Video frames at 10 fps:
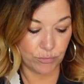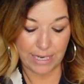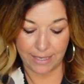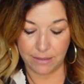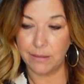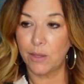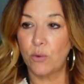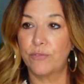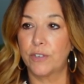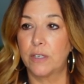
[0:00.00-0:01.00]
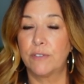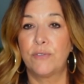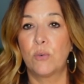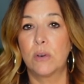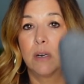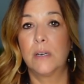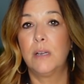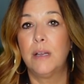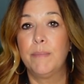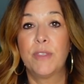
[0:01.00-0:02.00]
great loafer for
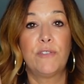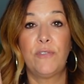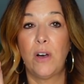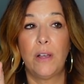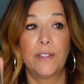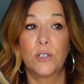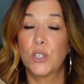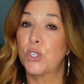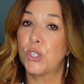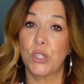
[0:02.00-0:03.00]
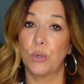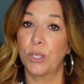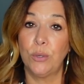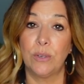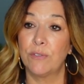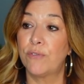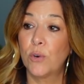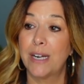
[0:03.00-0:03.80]
um, the fall. They're just so cute, and four